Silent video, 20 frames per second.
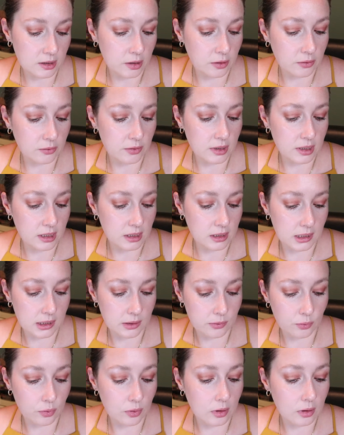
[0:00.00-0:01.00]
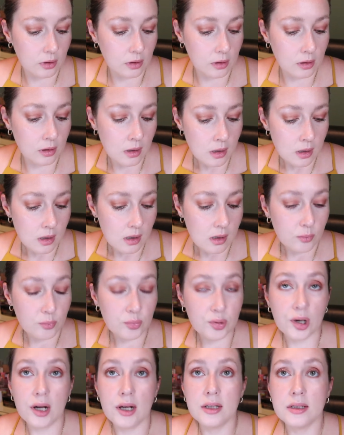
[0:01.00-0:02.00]
Toasted Swirl
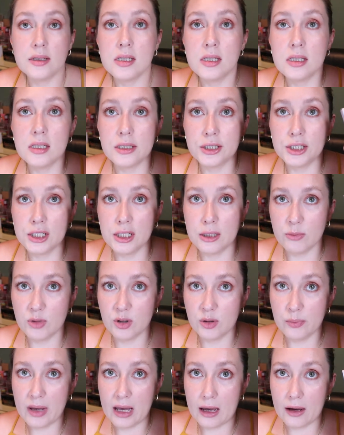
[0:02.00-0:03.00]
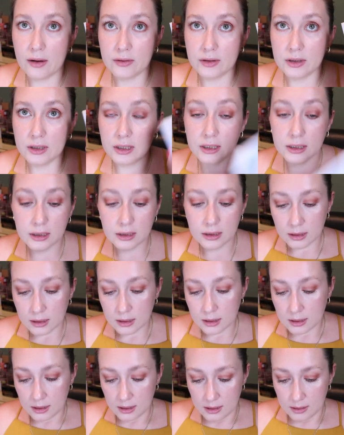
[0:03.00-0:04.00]
bronze shimmer powder
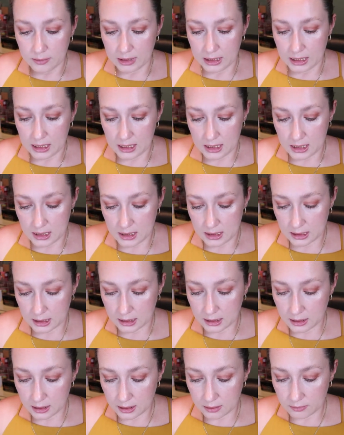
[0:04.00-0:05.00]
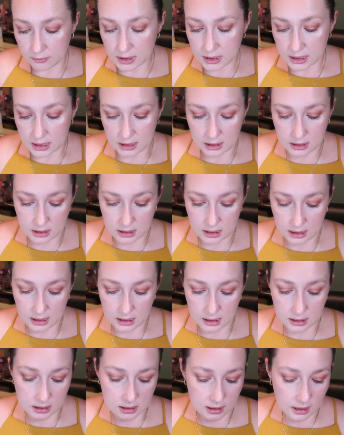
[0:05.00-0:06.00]
because I couldn't resist
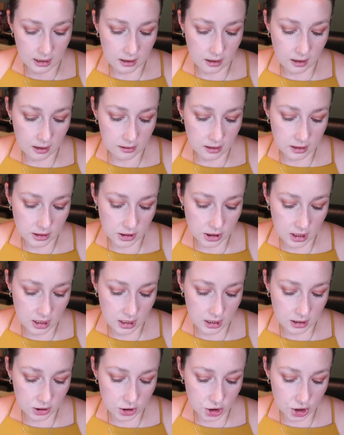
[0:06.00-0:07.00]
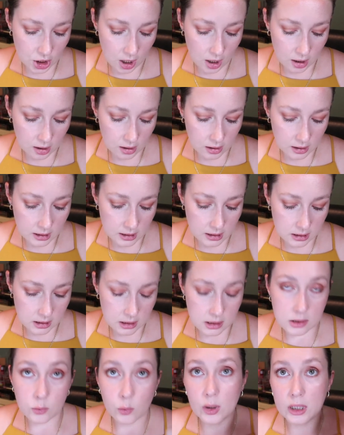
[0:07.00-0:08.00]
it. I got the shade Chocolate
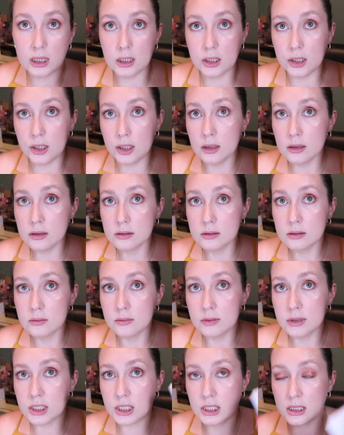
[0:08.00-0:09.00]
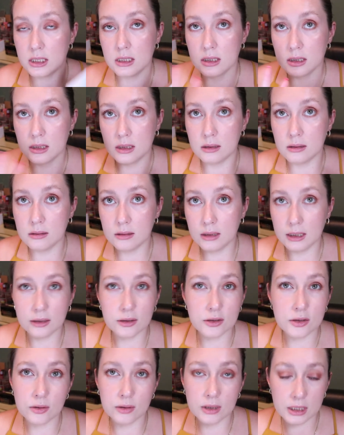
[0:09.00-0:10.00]
Swiller, which is like
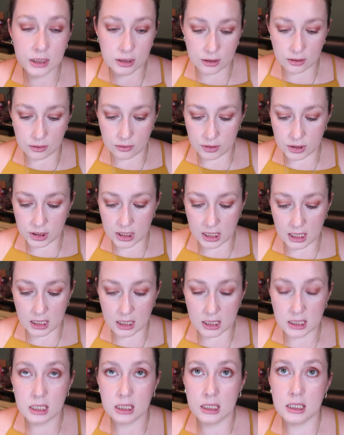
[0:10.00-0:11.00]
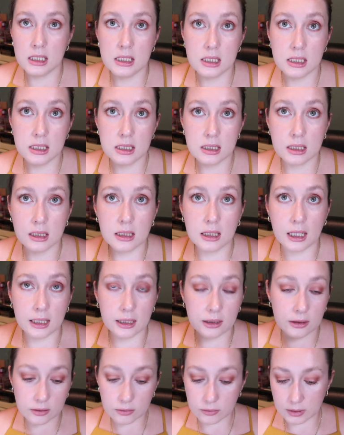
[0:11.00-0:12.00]
there's only two shades and this is the
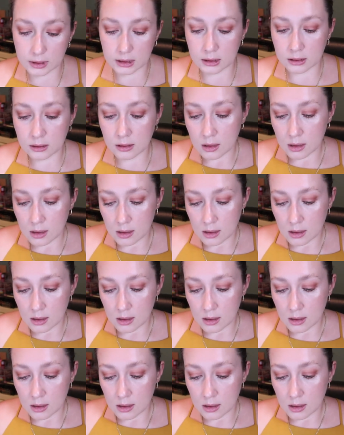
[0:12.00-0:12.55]
lighter one.